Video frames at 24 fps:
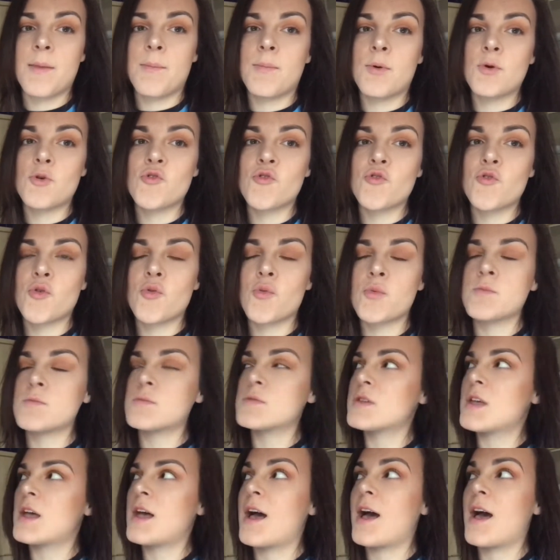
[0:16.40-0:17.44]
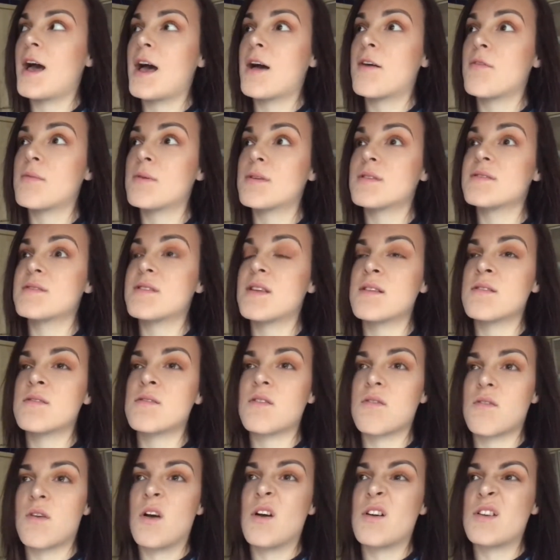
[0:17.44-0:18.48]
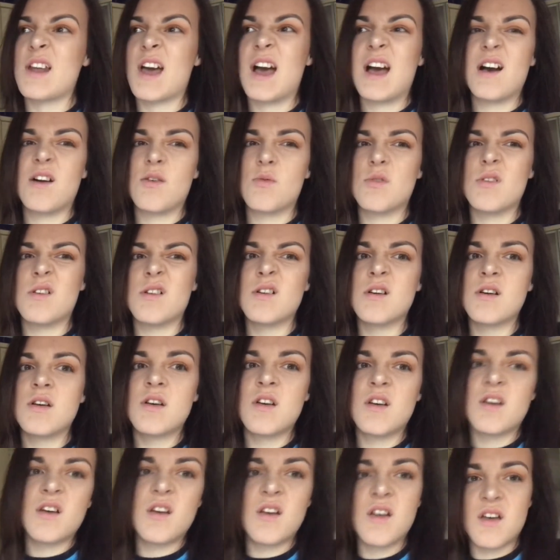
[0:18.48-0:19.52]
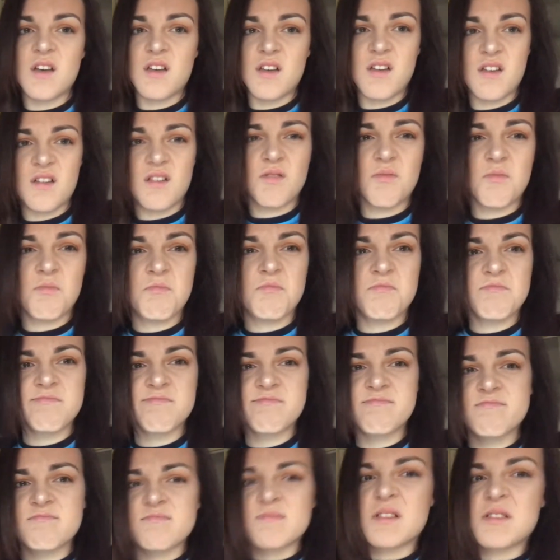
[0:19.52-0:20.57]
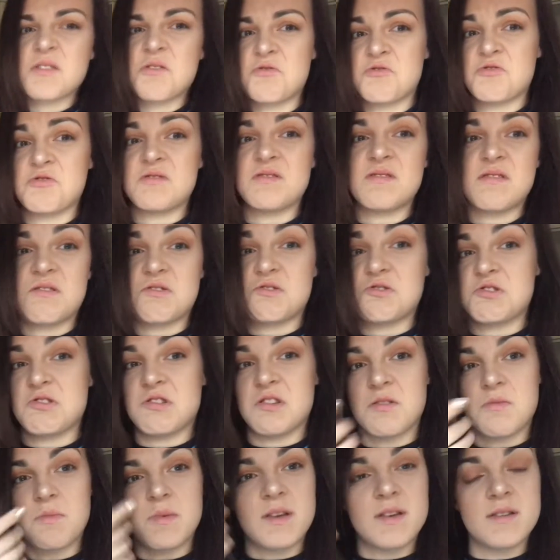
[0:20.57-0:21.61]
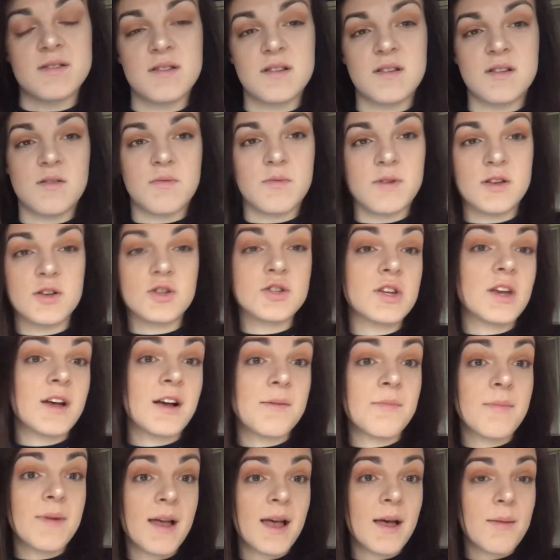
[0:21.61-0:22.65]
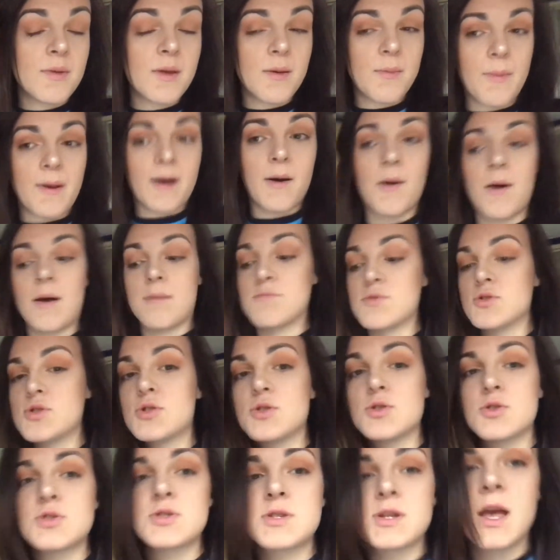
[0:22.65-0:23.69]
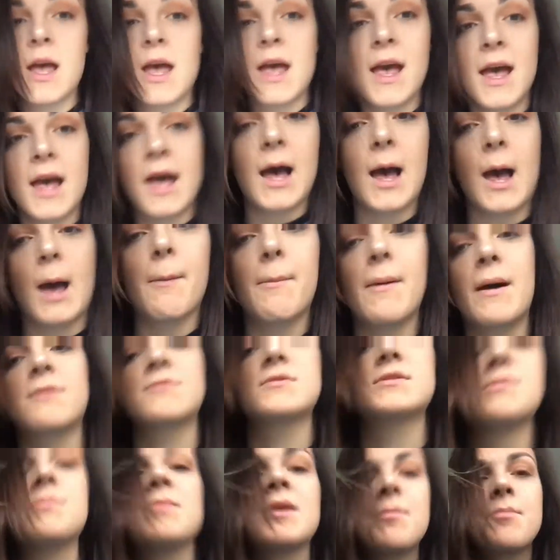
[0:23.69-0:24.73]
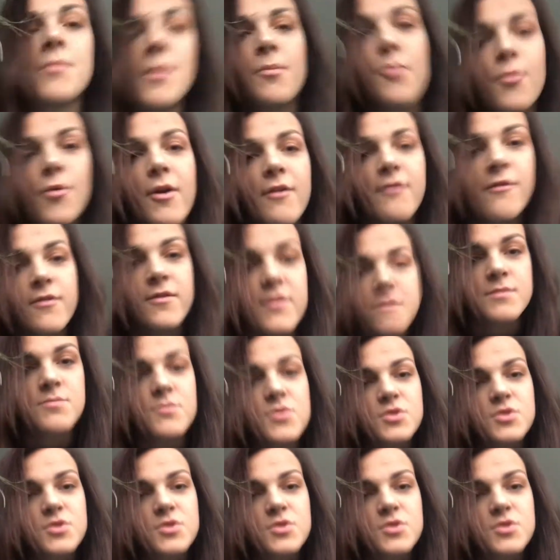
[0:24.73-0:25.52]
The bus comes at half past ten, so I've got an hour. Um, I could just sit and chill basically, which I'm happy about. I'm just about to make my breakfast. I'm